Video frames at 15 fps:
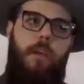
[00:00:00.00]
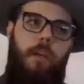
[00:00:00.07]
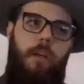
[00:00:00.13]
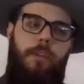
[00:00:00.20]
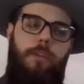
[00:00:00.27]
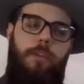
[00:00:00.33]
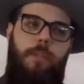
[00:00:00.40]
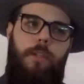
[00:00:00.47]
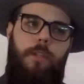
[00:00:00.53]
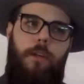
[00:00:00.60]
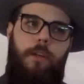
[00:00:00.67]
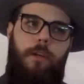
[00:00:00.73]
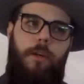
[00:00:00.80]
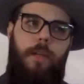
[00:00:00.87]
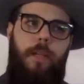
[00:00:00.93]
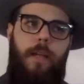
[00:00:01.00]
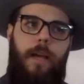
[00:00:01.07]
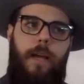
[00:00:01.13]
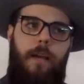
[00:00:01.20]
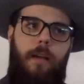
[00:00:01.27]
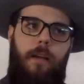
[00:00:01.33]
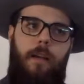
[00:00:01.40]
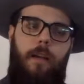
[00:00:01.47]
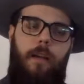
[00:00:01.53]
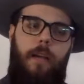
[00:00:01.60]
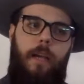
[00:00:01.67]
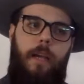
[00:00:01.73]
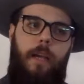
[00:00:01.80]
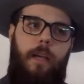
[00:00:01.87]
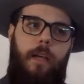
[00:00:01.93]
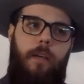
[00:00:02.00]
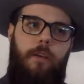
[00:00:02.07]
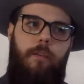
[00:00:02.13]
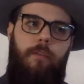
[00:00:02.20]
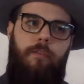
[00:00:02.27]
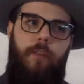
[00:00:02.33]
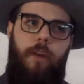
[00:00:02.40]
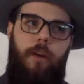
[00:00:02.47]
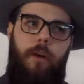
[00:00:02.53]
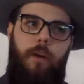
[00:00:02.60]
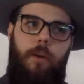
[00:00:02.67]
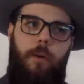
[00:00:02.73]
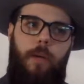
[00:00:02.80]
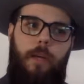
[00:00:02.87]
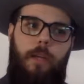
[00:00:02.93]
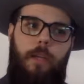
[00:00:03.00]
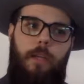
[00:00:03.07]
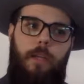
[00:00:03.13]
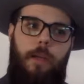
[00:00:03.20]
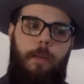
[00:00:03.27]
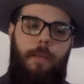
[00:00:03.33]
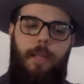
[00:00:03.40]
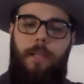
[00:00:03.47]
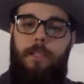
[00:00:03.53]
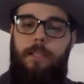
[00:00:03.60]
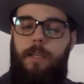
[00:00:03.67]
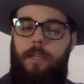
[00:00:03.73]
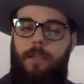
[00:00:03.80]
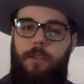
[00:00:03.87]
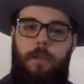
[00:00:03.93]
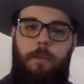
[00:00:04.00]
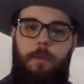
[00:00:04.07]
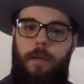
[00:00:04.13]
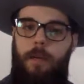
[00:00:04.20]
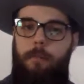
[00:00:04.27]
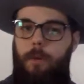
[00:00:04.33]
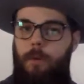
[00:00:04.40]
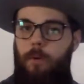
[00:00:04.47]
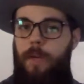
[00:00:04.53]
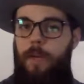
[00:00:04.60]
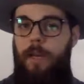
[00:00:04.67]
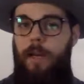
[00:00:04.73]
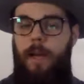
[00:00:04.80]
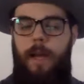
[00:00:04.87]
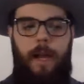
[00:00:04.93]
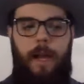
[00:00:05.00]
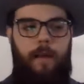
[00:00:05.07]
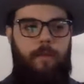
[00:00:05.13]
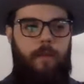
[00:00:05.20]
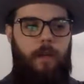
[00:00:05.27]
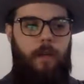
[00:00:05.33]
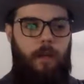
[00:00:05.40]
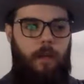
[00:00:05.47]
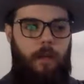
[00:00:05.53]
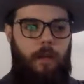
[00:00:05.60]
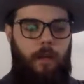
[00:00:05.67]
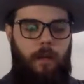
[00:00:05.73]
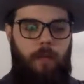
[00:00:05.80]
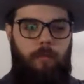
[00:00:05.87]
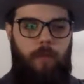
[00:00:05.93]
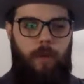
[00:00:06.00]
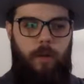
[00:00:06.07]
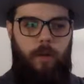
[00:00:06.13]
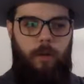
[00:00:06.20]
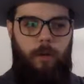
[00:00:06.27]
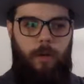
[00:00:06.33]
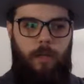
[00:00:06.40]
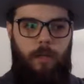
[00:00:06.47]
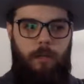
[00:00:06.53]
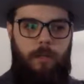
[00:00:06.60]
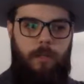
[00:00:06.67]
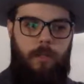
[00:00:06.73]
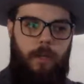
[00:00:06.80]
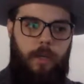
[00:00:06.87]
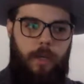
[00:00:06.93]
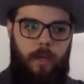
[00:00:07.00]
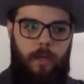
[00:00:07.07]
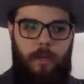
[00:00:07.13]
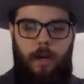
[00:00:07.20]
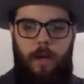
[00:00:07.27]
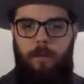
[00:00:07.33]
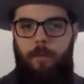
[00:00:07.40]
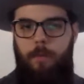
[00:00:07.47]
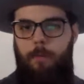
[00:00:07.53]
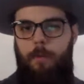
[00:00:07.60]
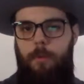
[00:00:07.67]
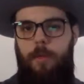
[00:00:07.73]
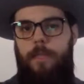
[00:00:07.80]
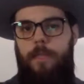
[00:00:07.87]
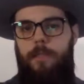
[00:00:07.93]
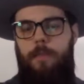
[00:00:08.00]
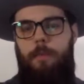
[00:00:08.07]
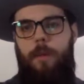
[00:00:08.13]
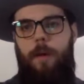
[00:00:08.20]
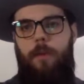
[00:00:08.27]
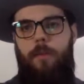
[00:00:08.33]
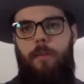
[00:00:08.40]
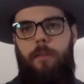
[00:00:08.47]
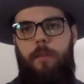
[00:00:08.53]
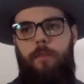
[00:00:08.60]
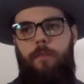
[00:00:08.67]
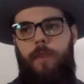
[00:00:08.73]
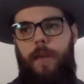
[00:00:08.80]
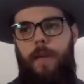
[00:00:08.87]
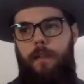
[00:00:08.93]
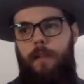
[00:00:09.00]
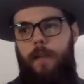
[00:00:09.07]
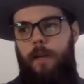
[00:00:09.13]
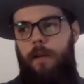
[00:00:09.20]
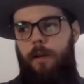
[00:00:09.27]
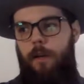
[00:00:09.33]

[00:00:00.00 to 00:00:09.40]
we started doing that, and very quickly, like I said, it's only been up a week and a half. Very quickly, we started getting a lot of complaints about the fact that